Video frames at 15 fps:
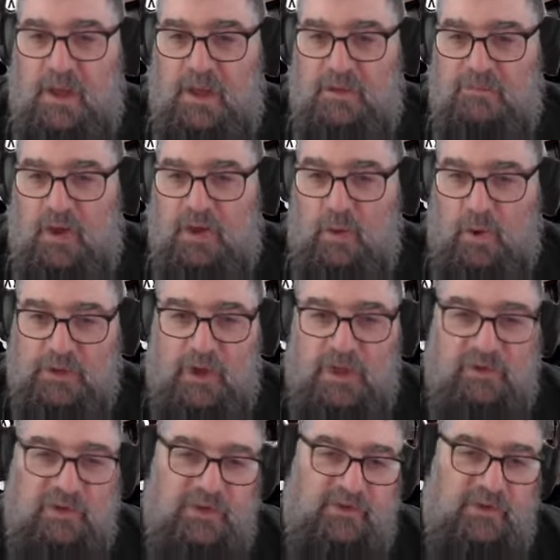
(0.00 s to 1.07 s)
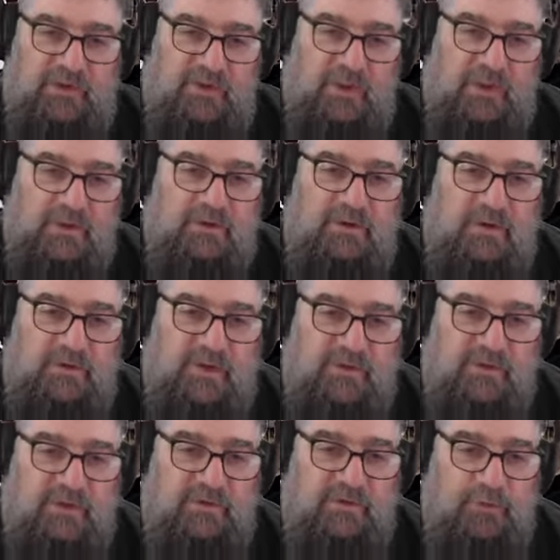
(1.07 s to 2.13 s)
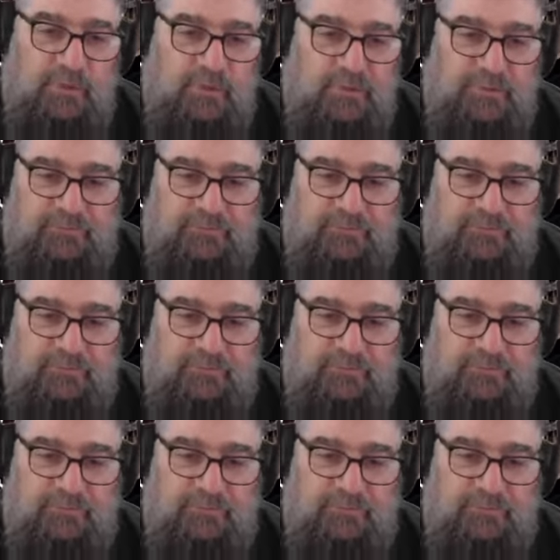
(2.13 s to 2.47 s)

I quite like things like that. I think that's cool.